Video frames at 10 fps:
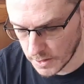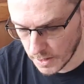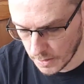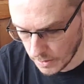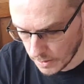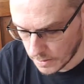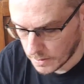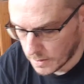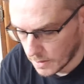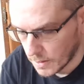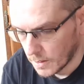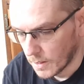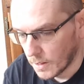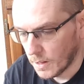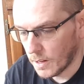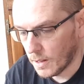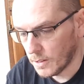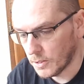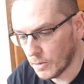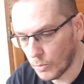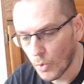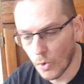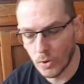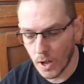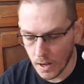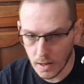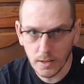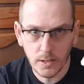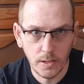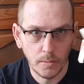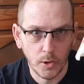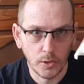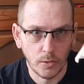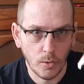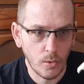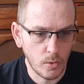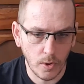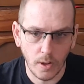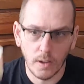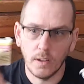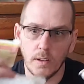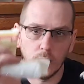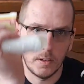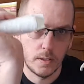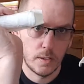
say that right? Some roll gauze, bunch of roll gauze,